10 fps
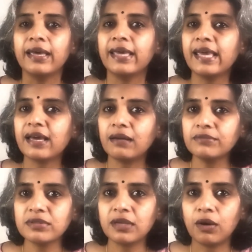he
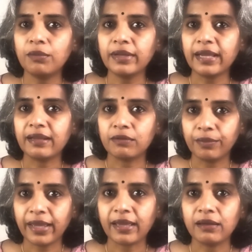comes down in a
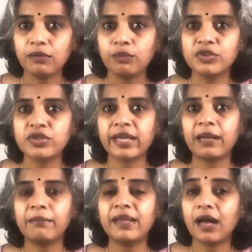way which
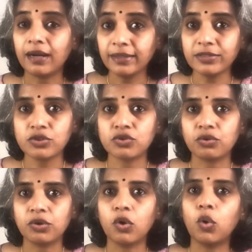can be
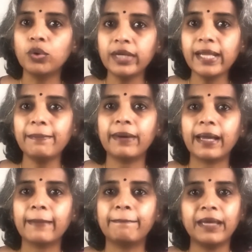understood only
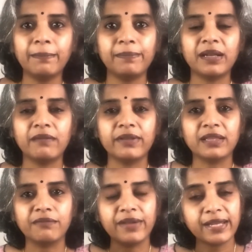by people with
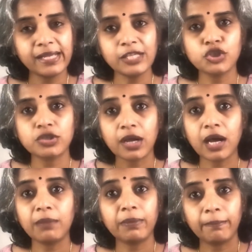a very
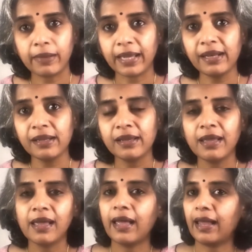sharp mind
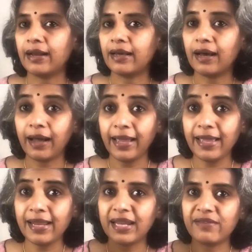and a high
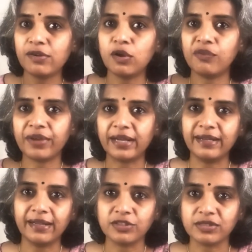level of
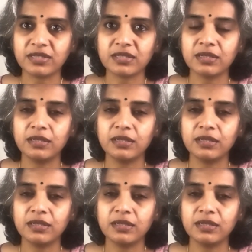intelligence.